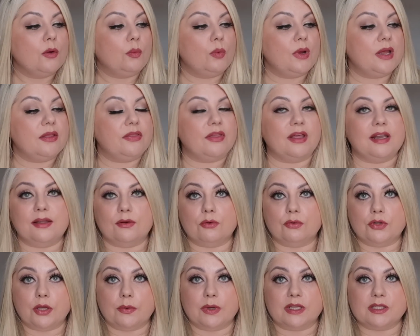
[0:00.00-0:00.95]
with a
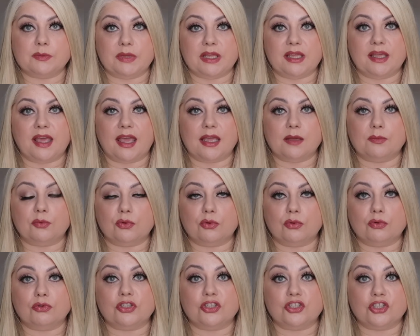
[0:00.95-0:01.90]
little USB
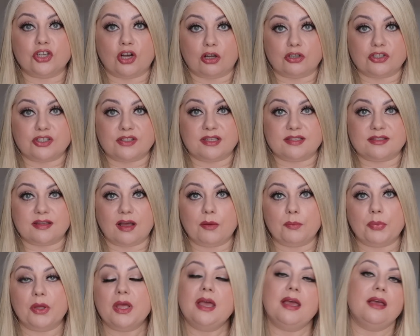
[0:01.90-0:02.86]
cable to charge this
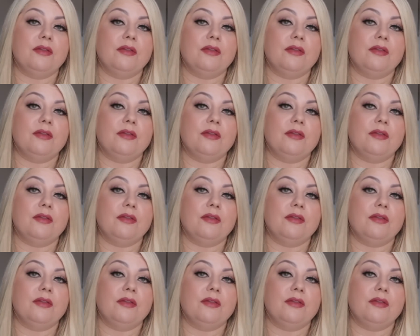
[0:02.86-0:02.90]
up.